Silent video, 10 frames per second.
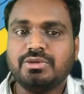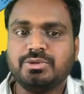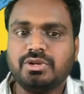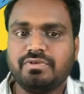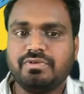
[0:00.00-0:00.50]

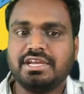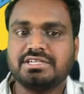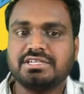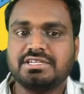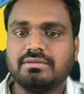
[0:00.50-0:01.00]

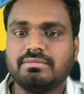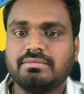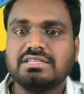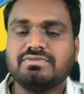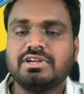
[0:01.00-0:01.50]
unification.
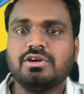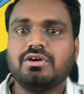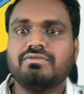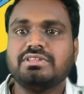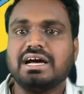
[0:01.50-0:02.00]
Because when you
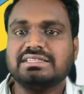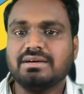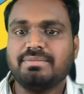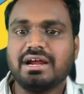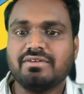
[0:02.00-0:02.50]
are with the
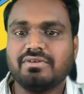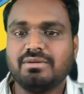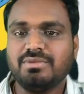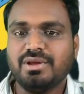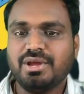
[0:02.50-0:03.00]
other
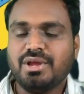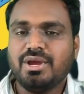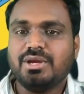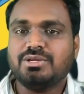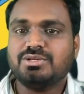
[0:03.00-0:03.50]
platform,
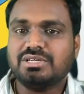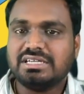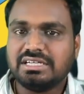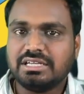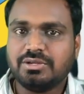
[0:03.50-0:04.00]

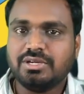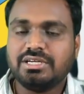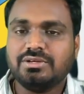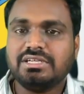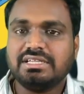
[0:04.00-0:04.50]
you
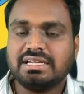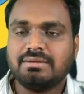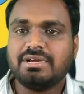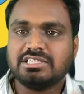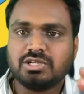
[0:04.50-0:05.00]
need to
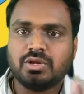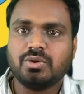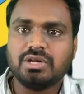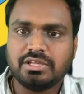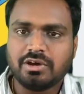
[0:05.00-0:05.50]
integrate, because
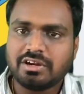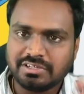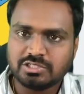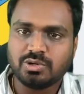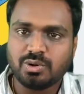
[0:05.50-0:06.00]
you're
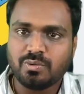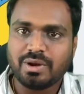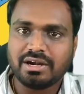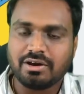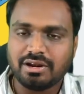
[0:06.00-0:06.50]
on Zoho
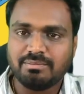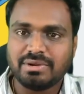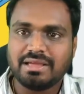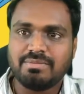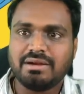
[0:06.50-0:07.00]
one all
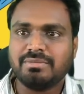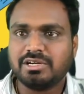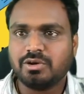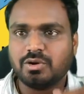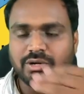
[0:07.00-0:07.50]
employee plan,
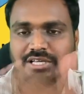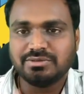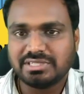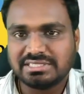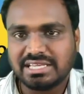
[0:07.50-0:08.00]
but you're only
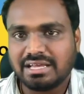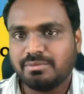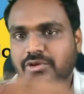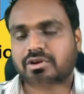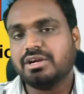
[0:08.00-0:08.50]
using
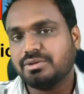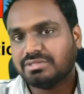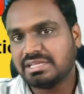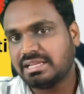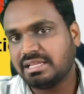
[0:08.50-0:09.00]
CRM. You're not
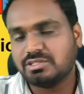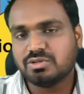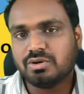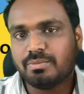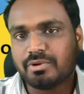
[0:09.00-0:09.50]
using any
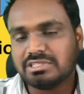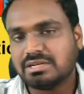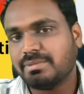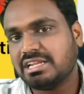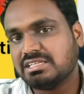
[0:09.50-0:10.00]
Zoho
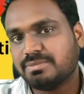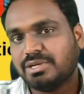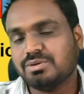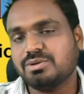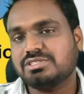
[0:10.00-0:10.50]
project
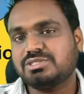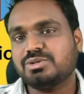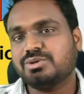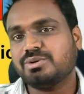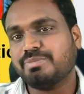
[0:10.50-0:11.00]
management tools,
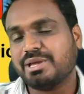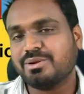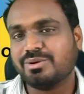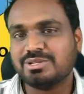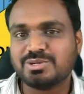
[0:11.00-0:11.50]
Zoho
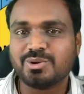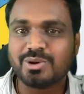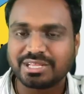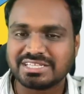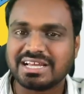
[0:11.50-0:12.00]
payroll,
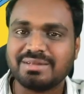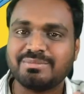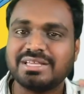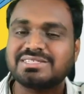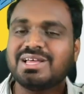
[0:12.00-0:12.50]
Zoho
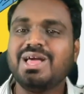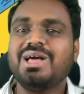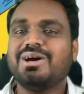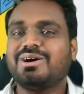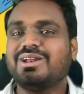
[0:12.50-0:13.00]
HRMS,
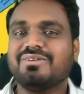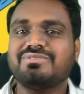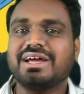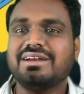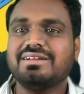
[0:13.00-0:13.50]
all of
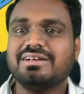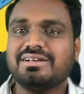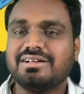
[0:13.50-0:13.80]
that.